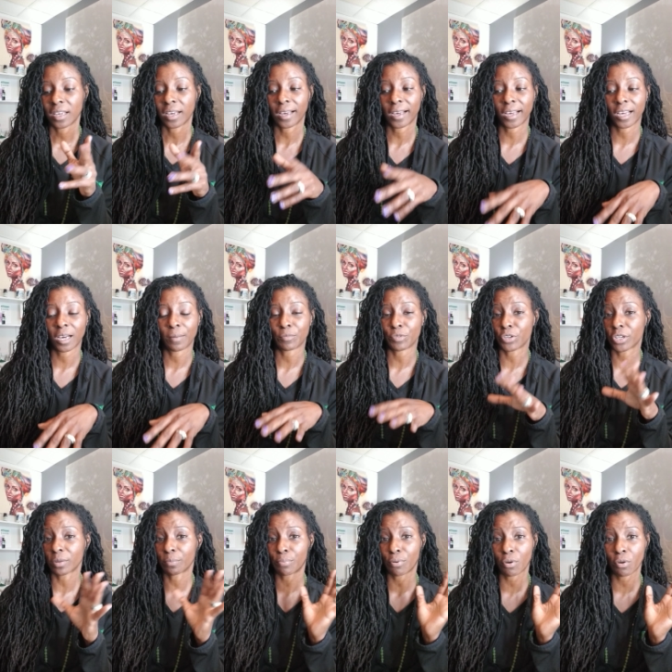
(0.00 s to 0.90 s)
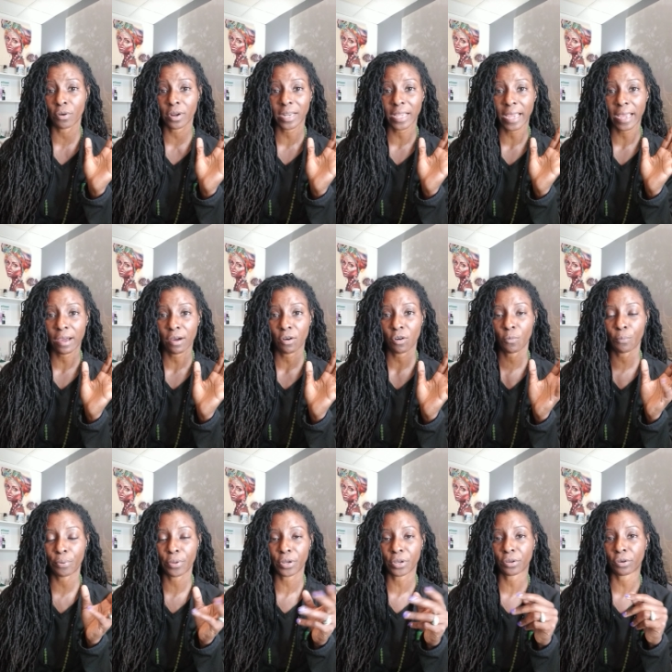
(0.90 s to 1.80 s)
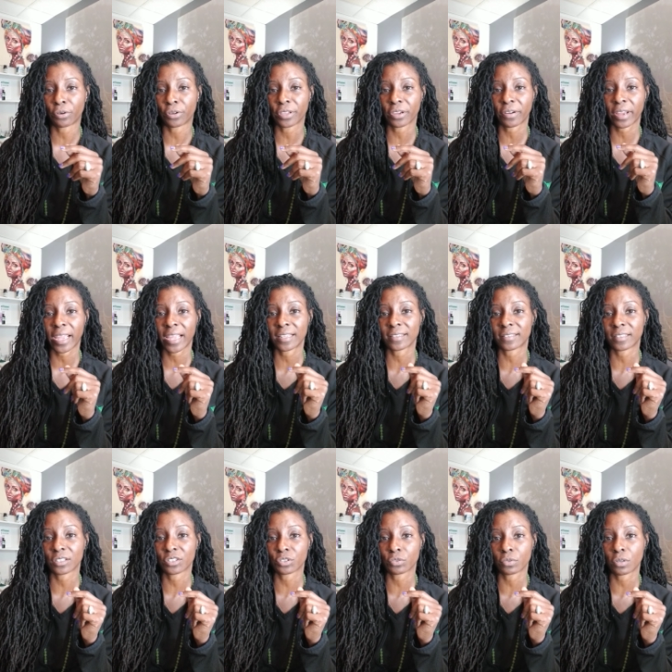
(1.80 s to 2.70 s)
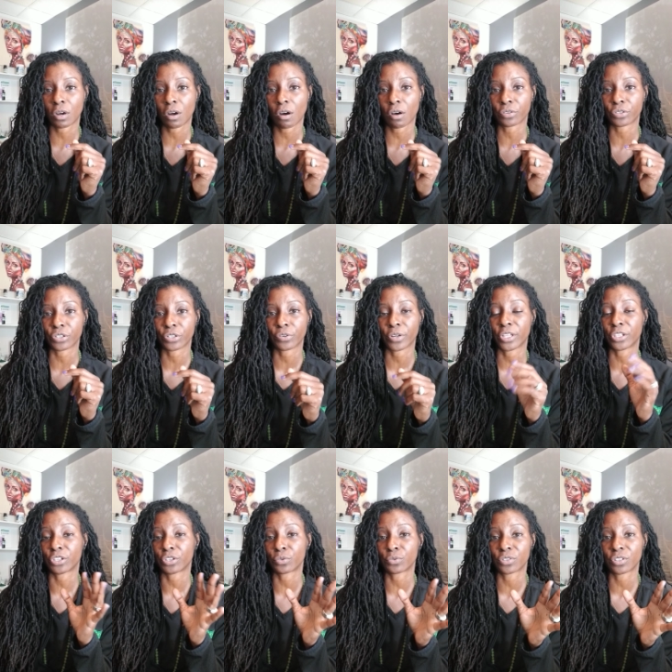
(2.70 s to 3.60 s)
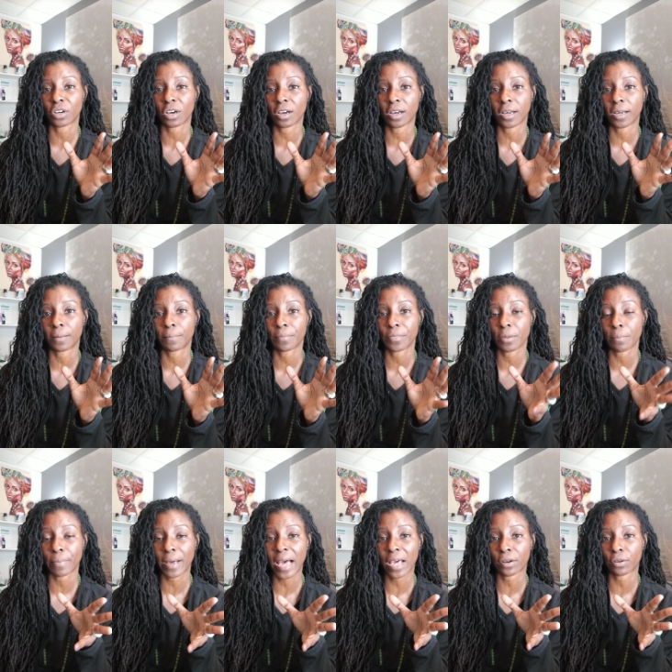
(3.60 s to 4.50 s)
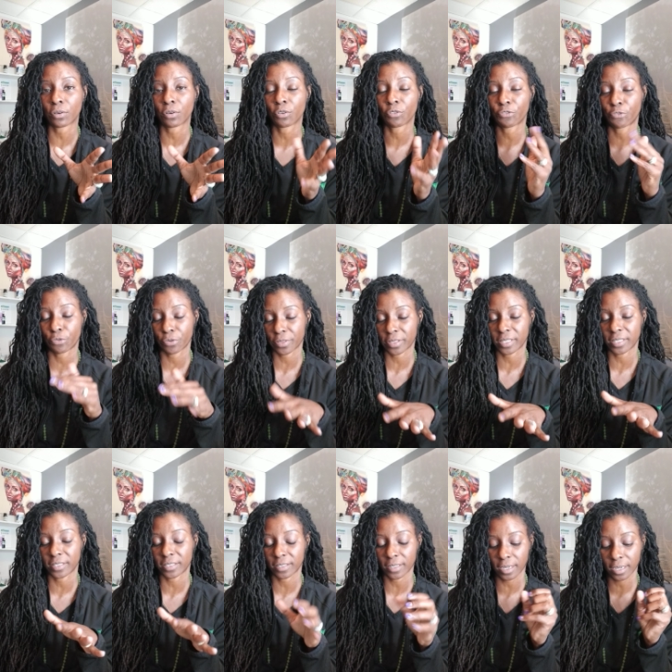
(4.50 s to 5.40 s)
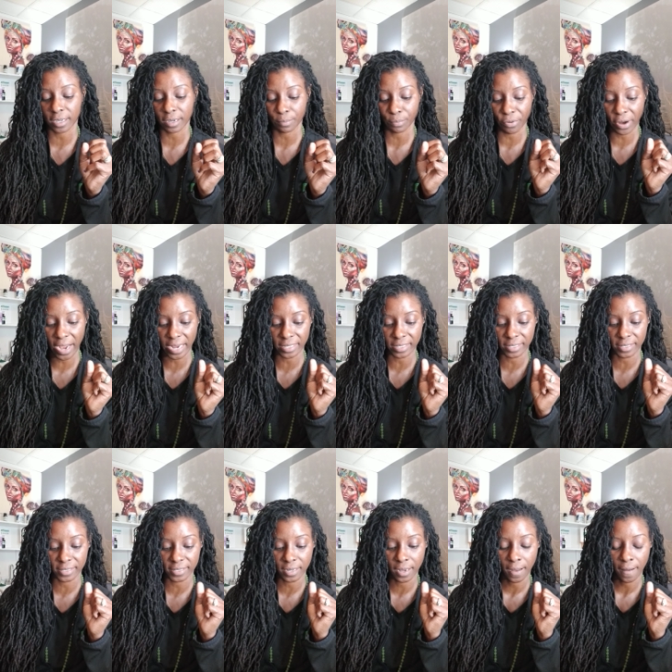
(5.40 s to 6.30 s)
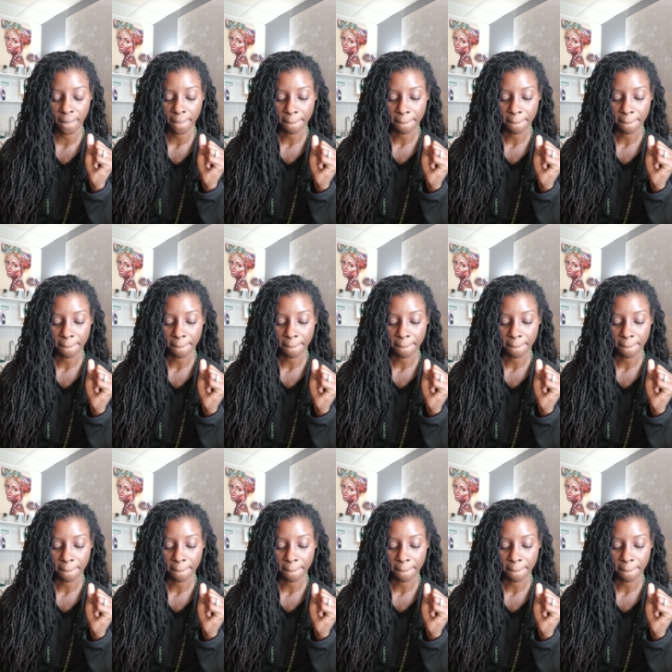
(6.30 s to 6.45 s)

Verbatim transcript: Um, you can pour it out, put it on your ancestral altar, and use the, um, the bottle for this uh, practice.